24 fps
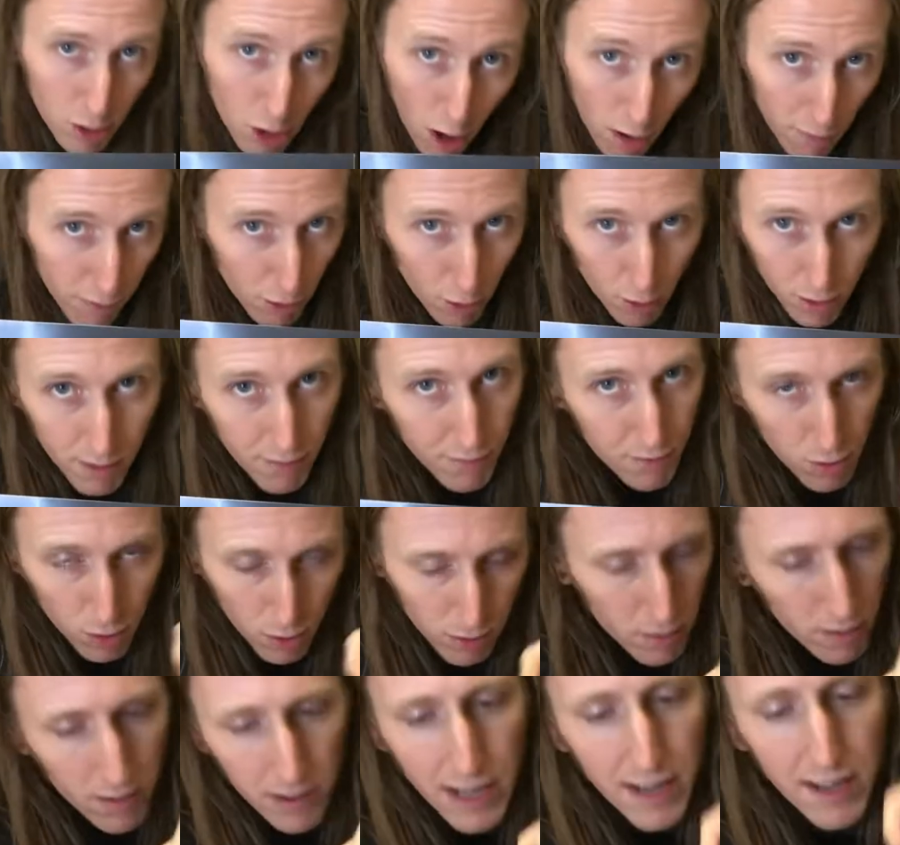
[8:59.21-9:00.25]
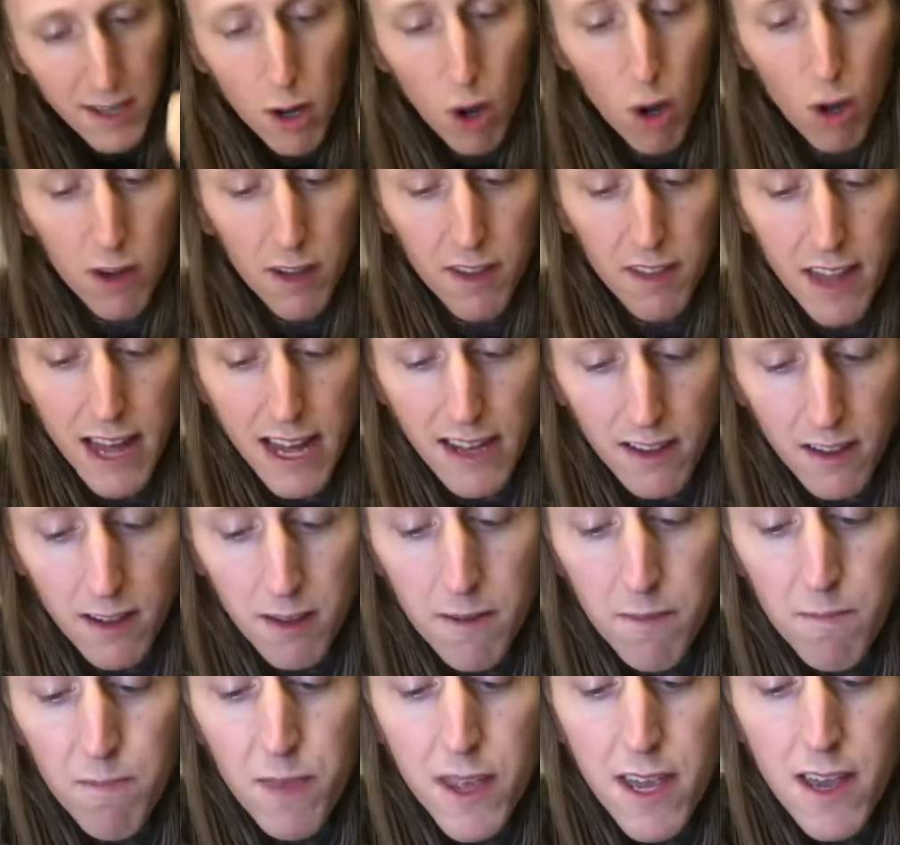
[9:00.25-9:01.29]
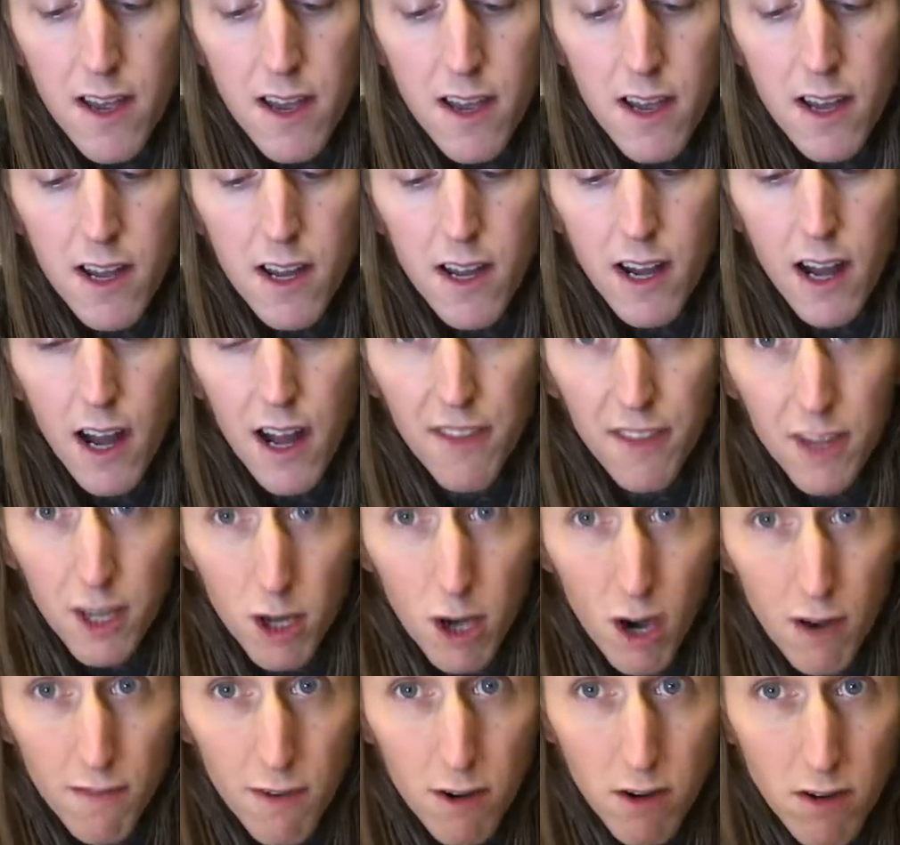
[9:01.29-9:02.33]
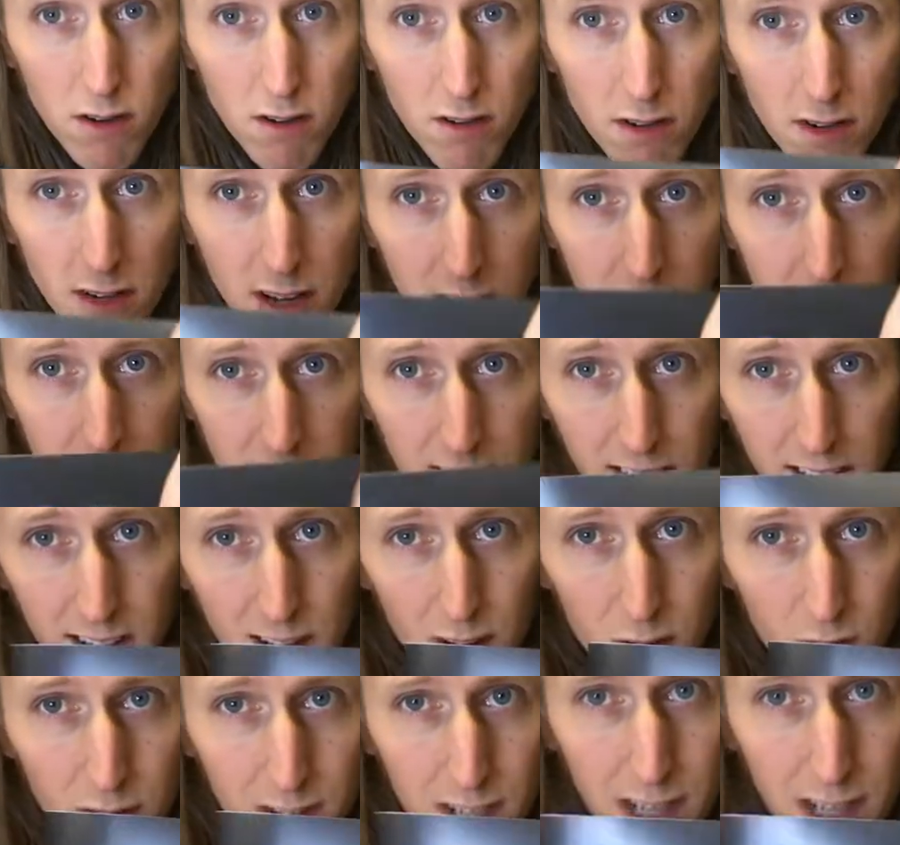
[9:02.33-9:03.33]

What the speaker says: cover, if you can call it that. And the cover, as it looks